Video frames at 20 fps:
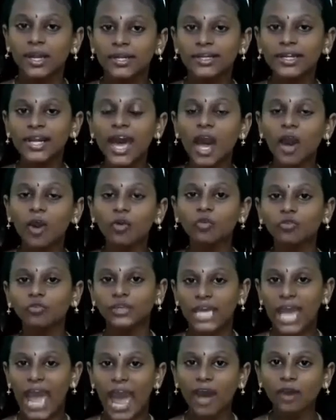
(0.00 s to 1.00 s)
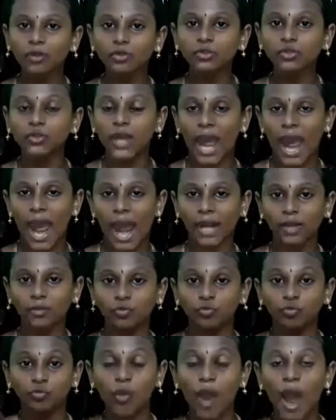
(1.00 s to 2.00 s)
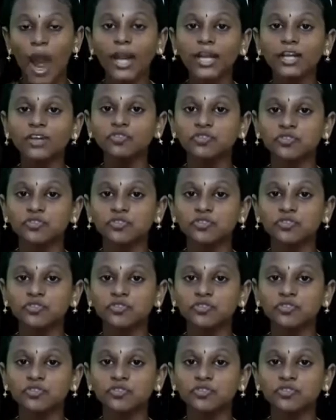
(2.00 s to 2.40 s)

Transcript: Now we have to add 1